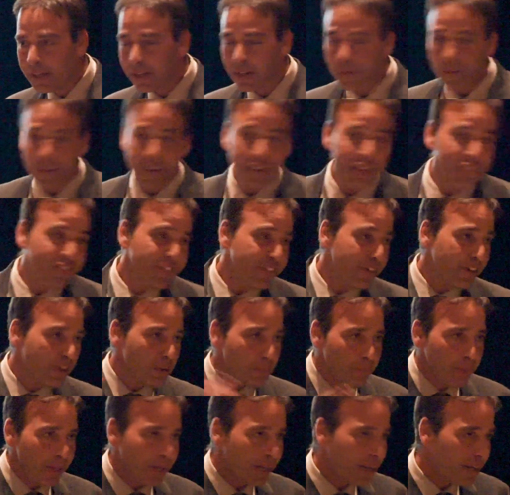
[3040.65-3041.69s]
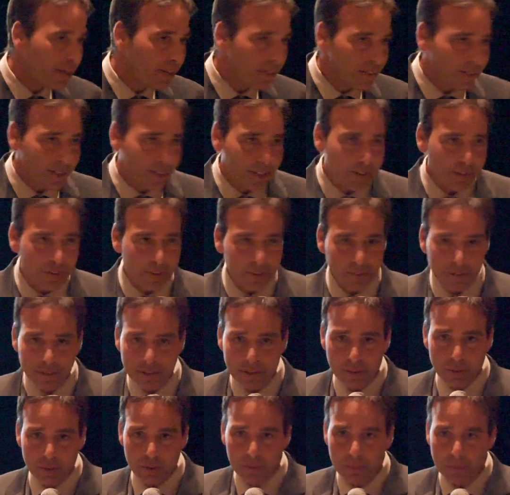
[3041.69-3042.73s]
So if you're a parent and you're
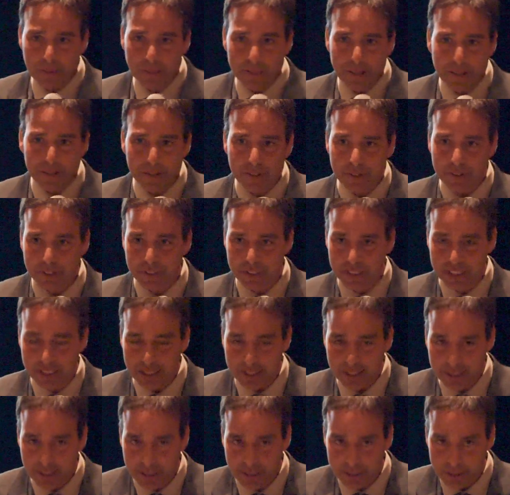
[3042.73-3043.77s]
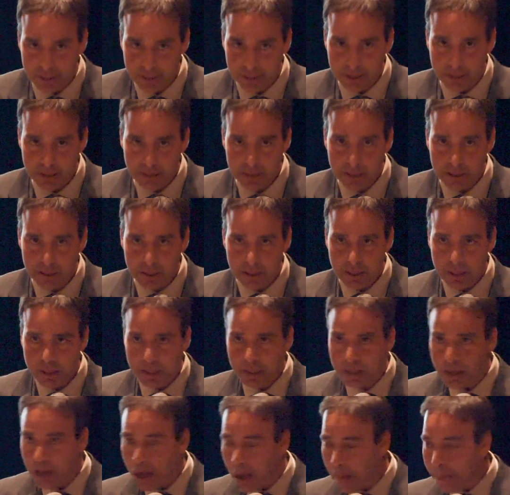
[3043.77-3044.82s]
in this room without your teen,
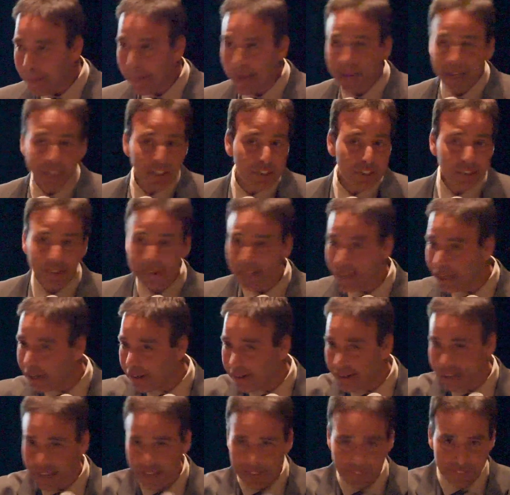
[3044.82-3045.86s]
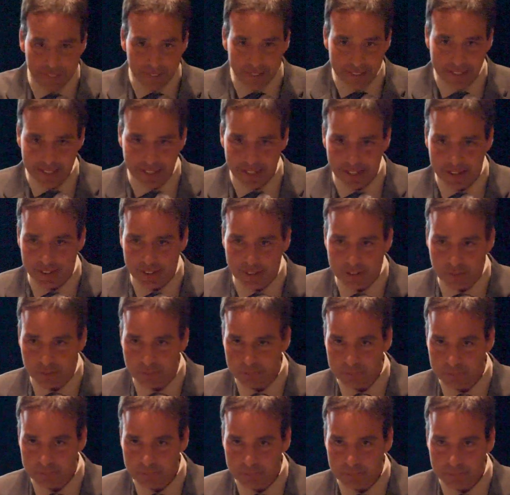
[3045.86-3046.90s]
imagine they don't have this either.
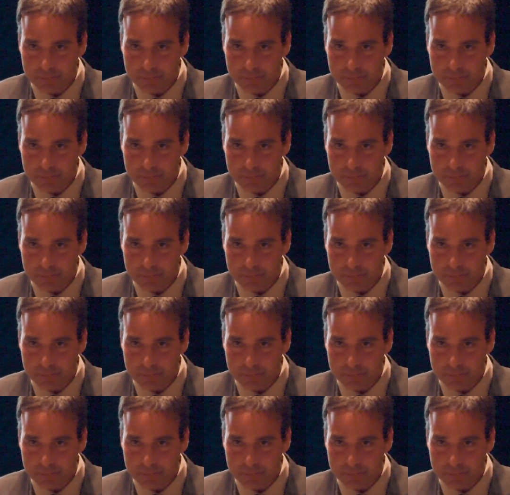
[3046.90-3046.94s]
